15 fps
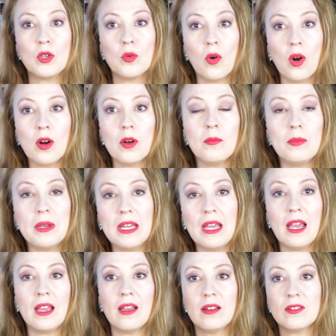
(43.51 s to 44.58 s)
You are
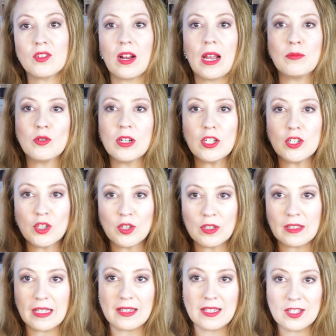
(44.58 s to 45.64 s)
being, sorry, I'm trying to turn it
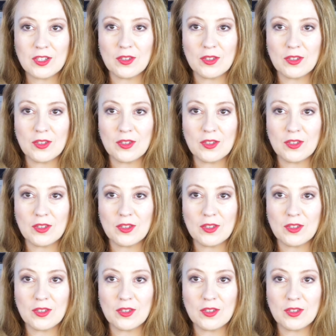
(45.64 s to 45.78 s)
like this